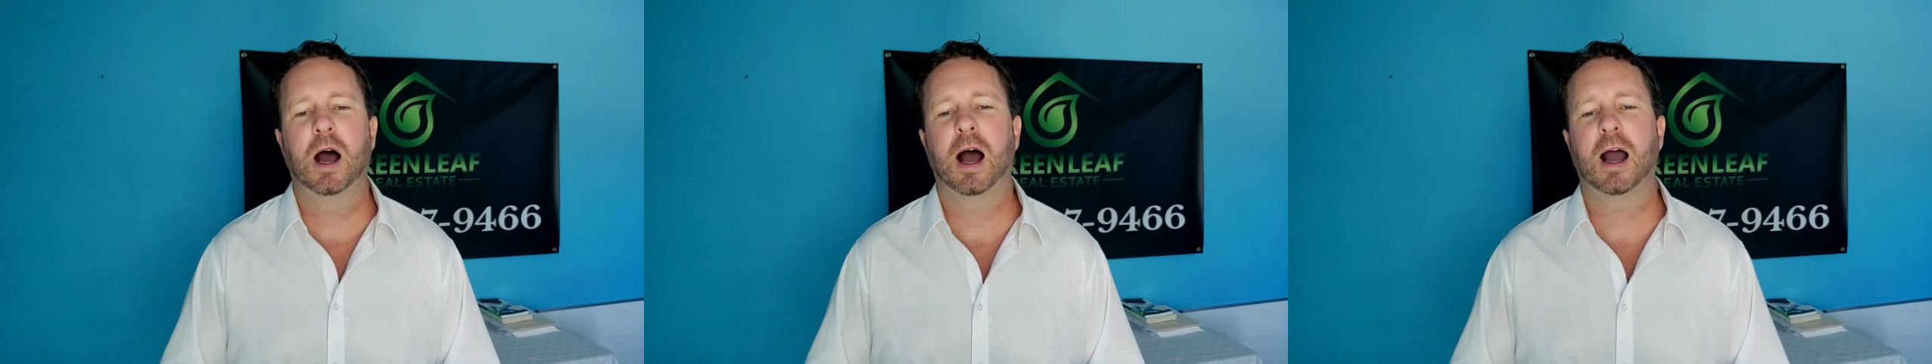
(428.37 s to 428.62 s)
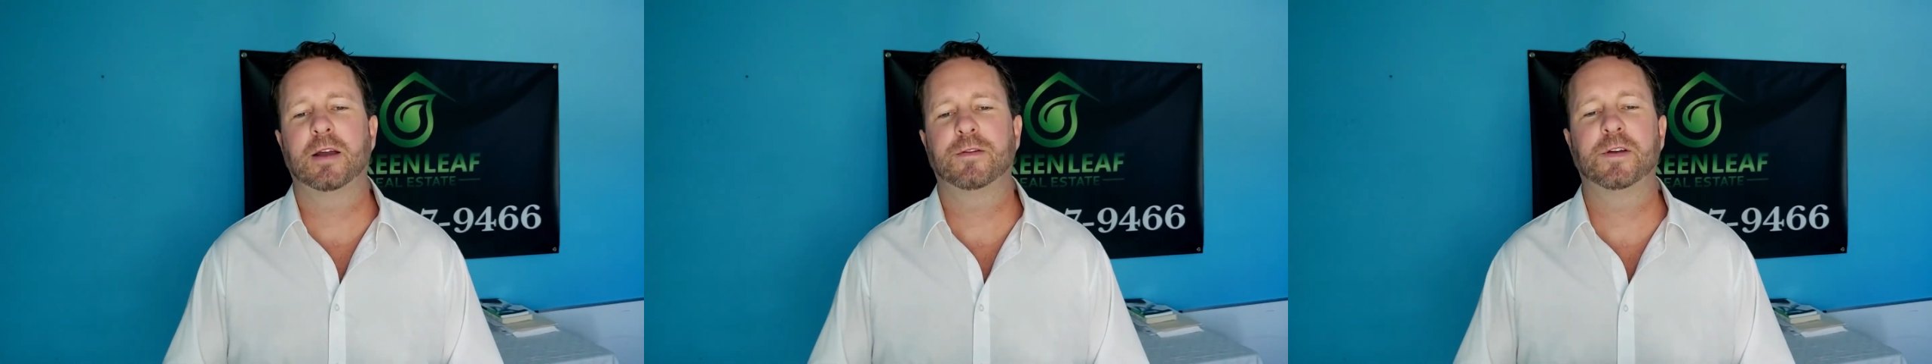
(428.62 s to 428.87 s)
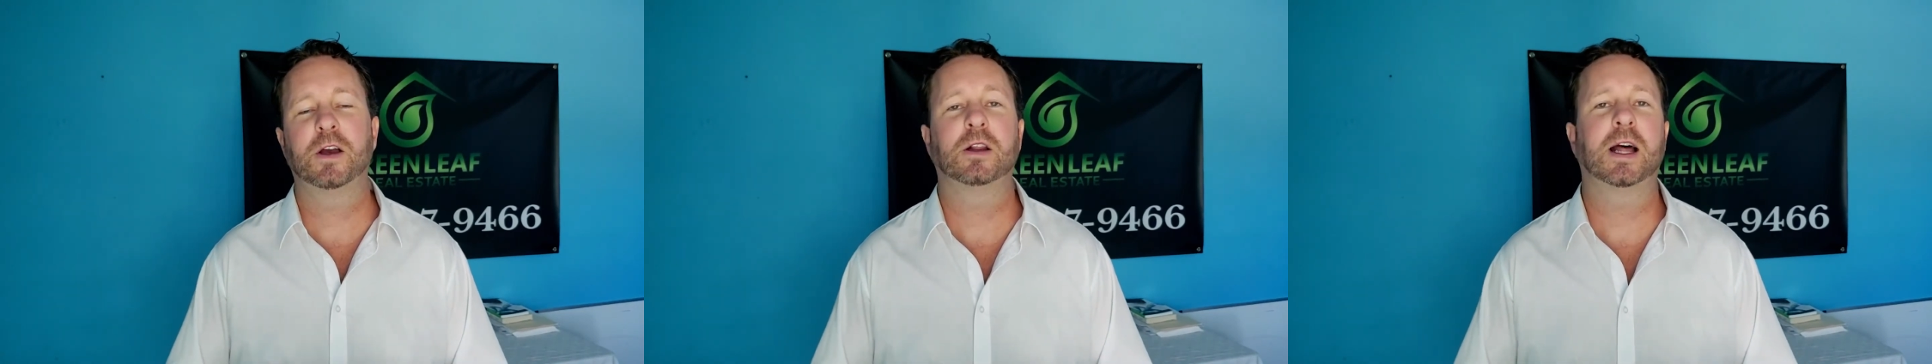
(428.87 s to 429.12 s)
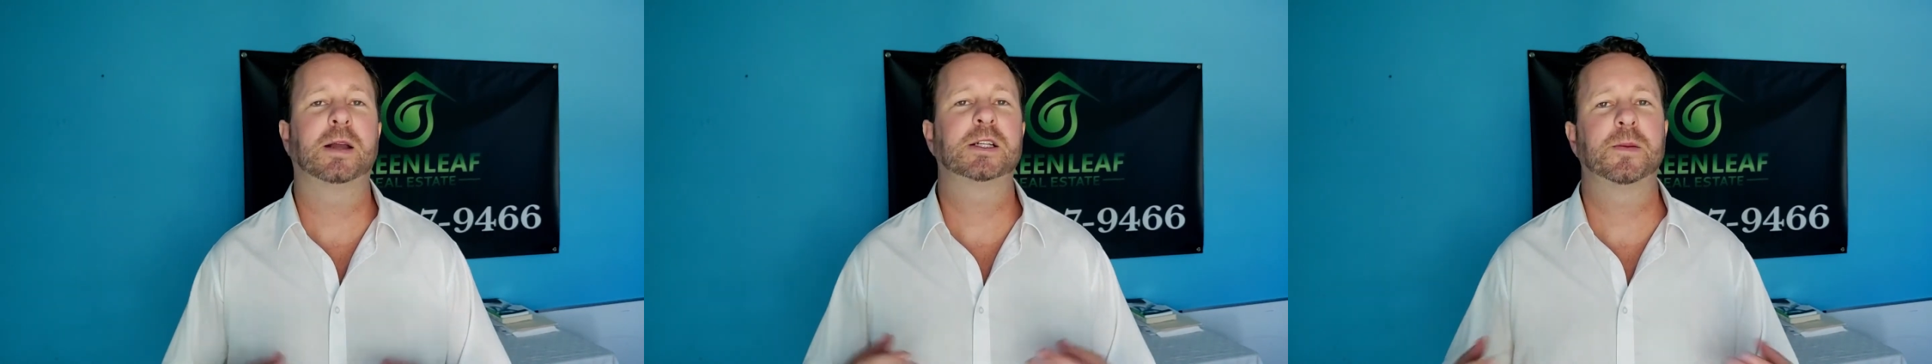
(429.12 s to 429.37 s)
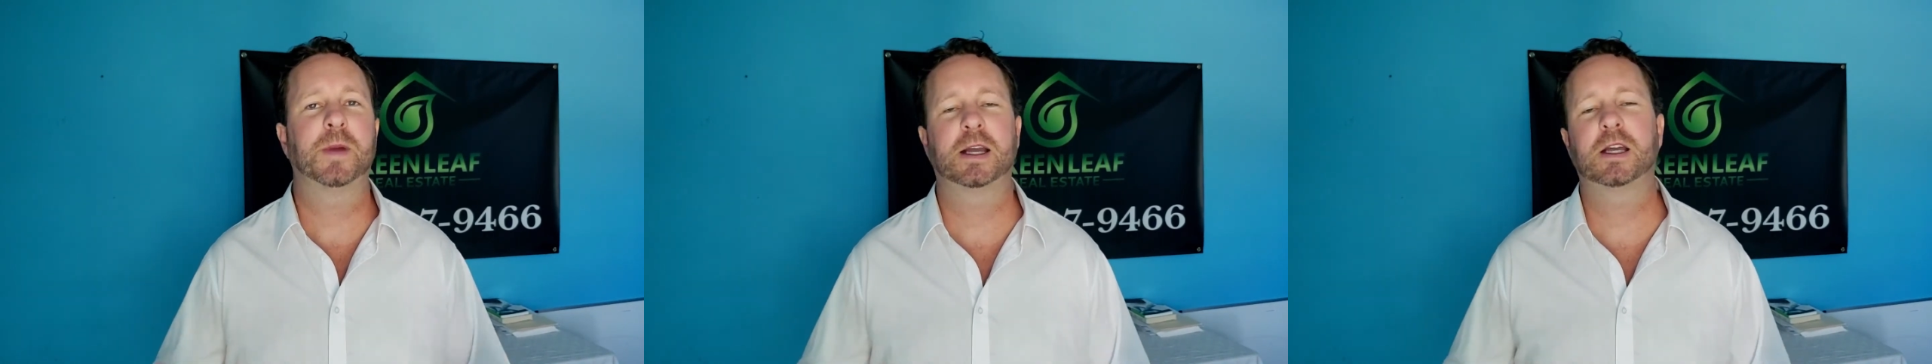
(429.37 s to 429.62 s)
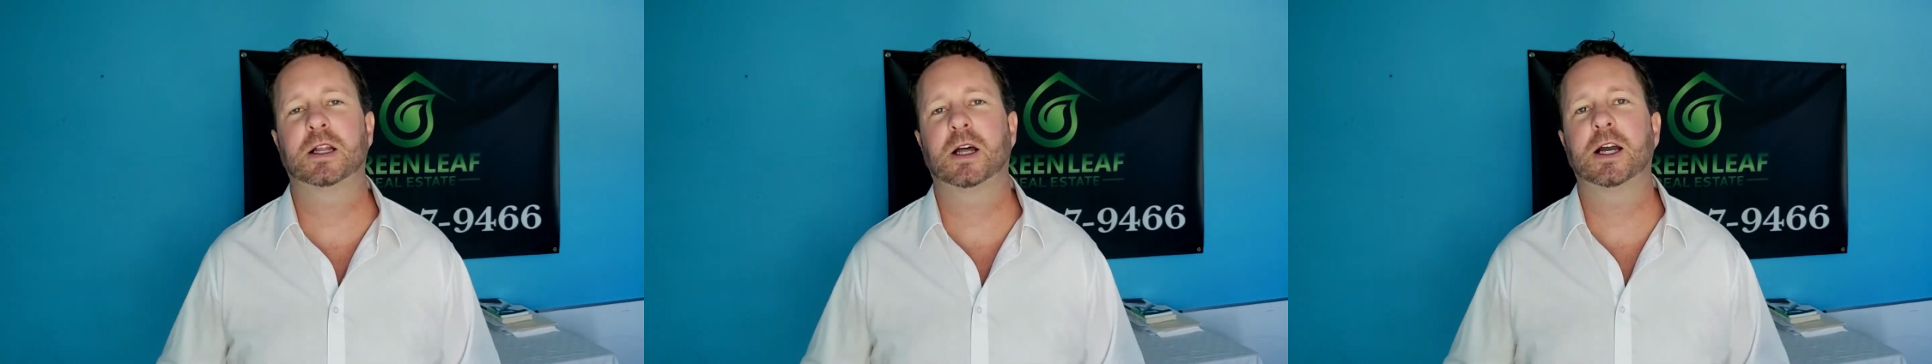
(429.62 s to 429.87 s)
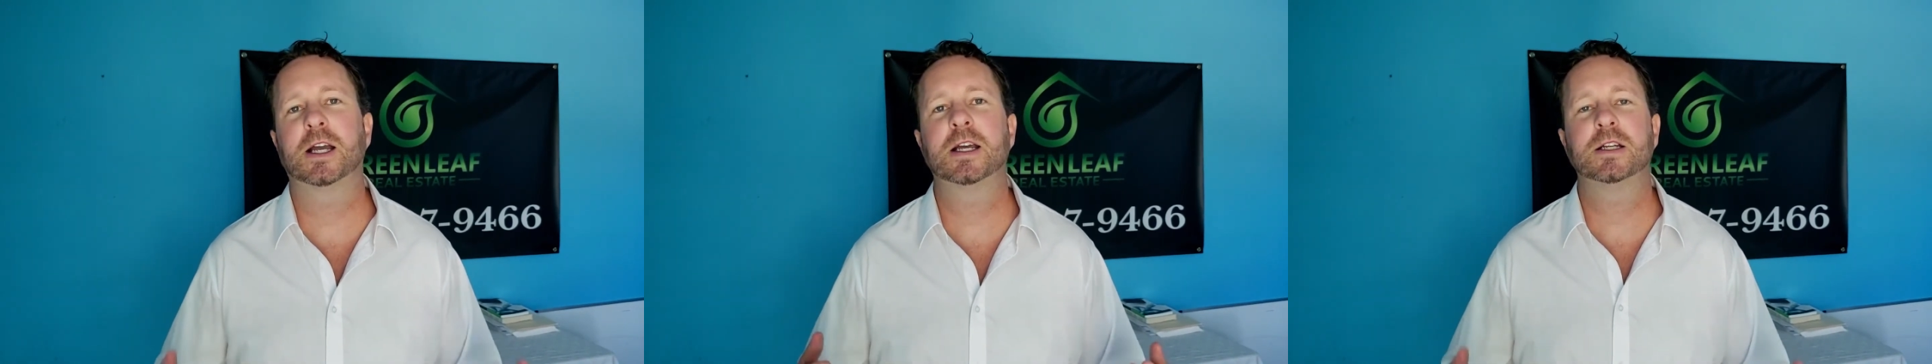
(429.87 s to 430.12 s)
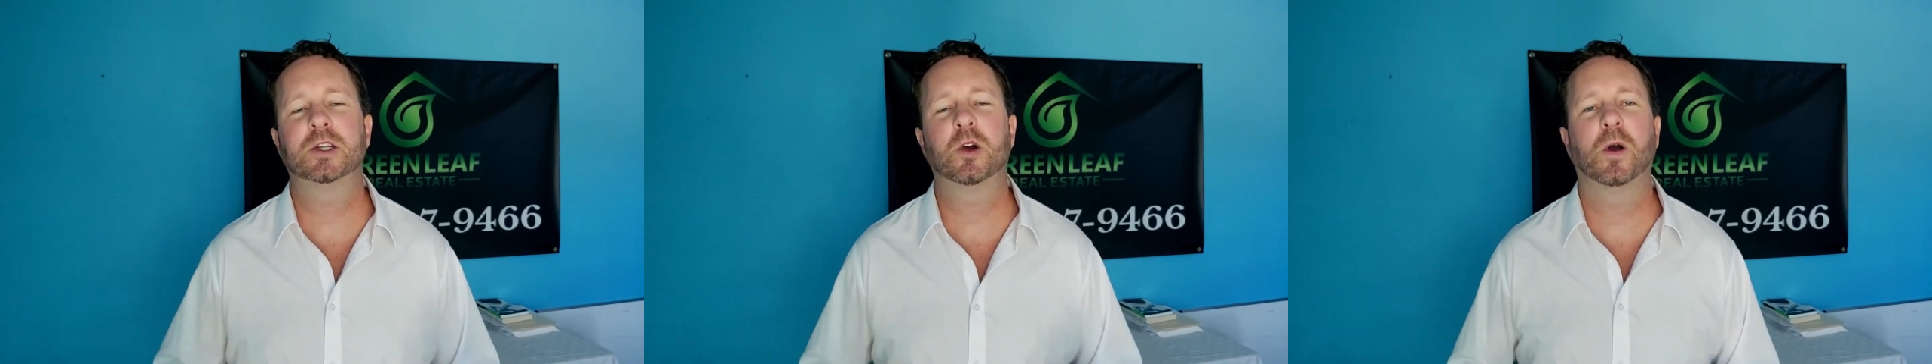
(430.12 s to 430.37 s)
I feel like Temecula
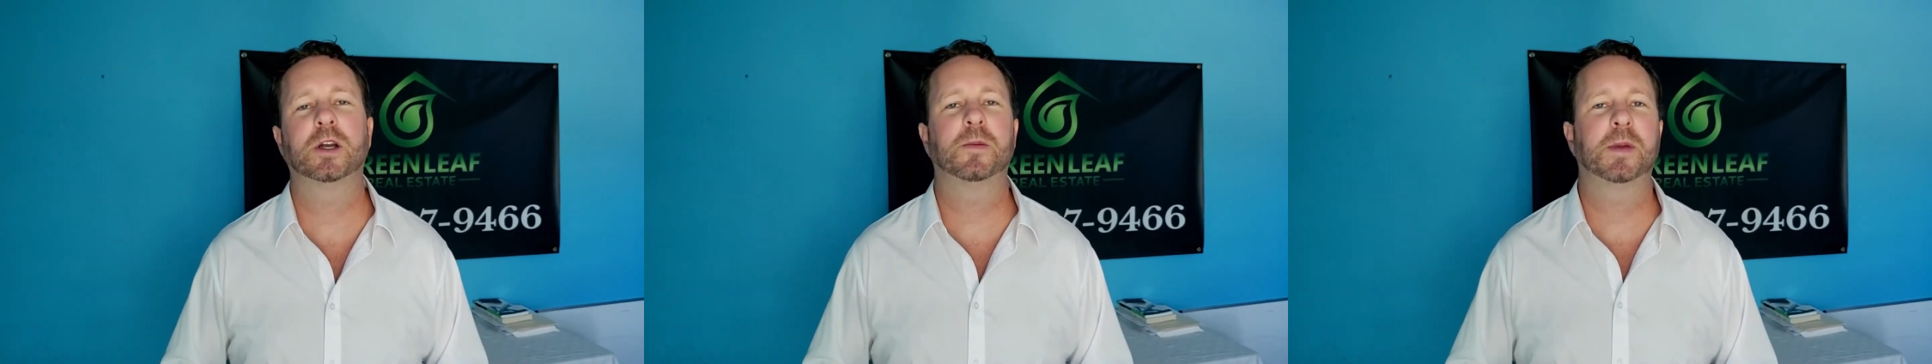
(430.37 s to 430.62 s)
is going